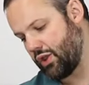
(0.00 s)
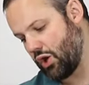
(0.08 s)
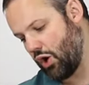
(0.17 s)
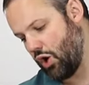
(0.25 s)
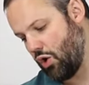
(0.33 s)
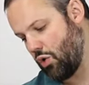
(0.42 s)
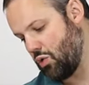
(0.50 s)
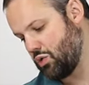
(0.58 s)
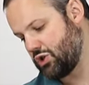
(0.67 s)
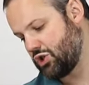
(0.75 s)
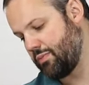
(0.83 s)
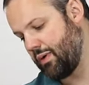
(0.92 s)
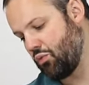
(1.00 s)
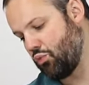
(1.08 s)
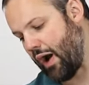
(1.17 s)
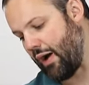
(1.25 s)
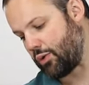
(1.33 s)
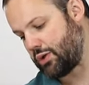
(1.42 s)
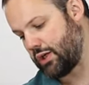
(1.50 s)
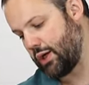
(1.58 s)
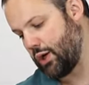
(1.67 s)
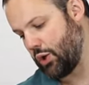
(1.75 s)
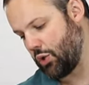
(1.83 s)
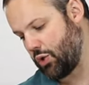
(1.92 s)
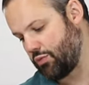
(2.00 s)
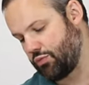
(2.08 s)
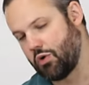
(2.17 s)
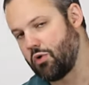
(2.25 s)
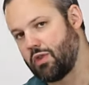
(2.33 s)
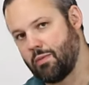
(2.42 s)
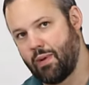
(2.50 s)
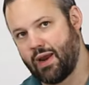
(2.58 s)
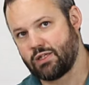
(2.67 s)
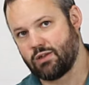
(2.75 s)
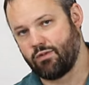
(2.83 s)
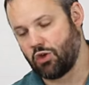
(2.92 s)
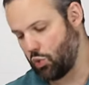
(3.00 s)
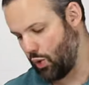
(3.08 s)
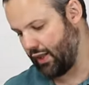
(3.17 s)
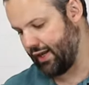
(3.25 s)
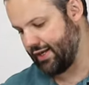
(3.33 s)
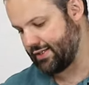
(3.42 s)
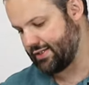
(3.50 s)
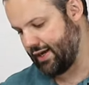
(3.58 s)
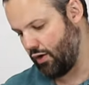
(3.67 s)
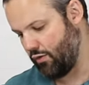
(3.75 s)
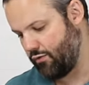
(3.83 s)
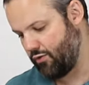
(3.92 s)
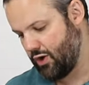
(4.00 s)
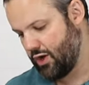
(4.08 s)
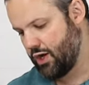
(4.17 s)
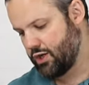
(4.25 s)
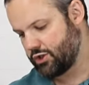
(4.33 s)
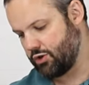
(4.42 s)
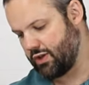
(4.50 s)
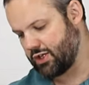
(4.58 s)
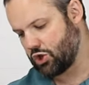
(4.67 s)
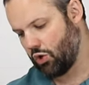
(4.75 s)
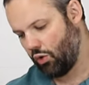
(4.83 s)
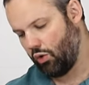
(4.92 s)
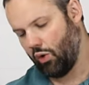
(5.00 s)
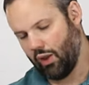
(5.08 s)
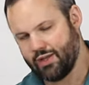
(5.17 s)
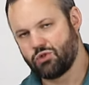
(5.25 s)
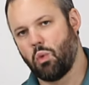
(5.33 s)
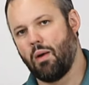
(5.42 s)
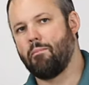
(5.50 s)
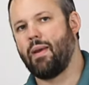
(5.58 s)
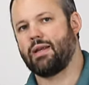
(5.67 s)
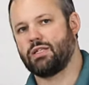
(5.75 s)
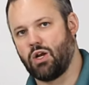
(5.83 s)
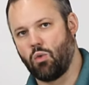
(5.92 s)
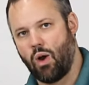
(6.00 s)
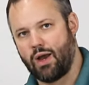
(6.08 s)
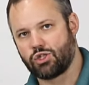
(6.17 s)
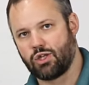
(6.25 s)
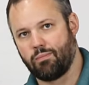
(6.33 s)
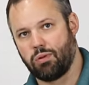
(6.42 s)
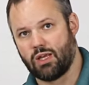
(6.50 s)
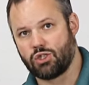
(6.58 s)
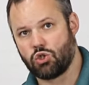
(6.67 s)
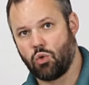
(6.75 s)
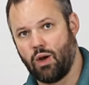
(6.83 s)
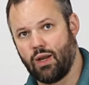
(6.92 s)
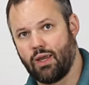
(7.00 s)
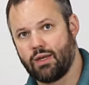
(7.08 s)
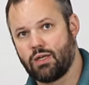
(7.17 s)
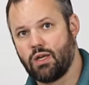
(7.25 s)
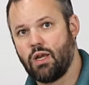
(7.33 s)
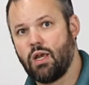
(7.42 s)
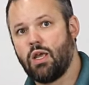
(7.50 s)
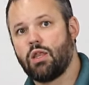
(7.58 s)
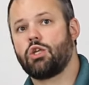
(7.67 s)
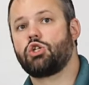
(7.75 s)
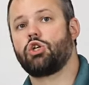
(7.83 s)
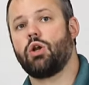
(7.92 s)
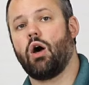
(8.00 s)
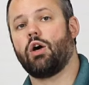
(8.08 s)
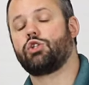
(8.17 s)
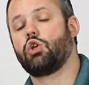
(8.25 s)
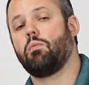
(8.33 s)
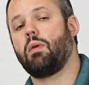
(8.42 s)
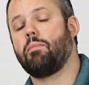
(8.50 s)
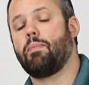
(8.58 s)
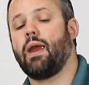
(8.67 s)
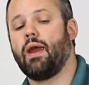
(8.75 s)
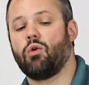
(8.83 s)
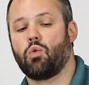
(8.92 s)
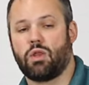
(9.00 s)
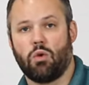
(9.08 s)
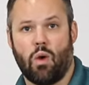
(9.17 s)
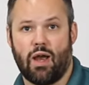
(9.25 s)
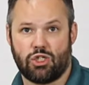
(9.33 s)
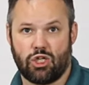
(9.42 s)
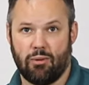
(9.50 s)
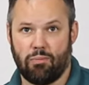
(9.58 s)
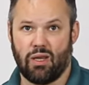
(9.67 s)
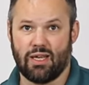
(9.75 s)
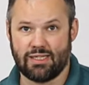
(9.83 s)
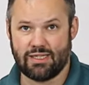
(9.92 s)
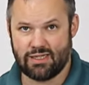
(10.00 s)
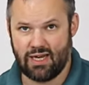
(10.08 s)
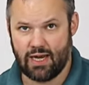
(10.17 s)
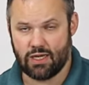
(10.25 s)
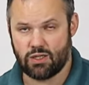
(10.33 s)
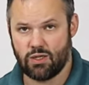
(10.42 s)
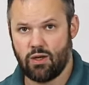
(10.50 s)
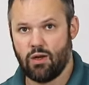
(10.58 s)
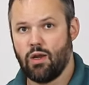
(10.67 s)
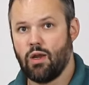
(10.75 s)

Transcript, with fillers: and the hose to be routed through the base of the toilet itself. So this hole is what makes it a washlet plus toilet. This should also be paired with a washlet plus seat,